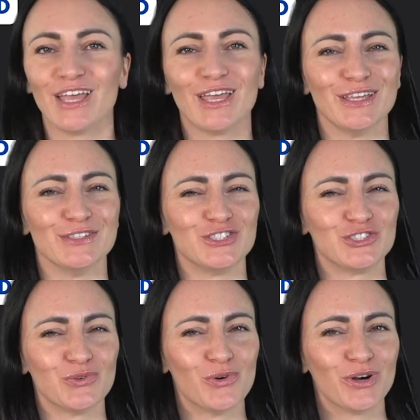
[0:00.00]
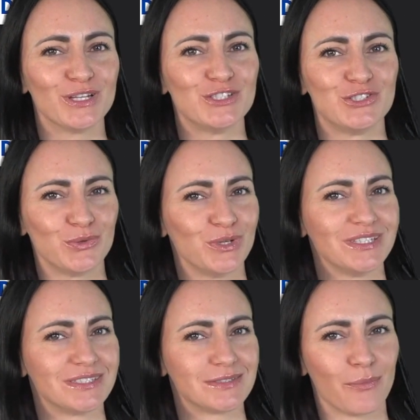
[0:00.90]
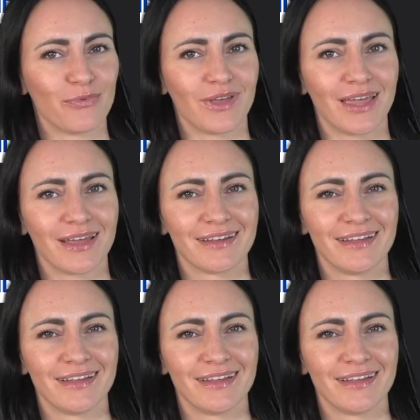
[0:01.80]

Enjoy doing something.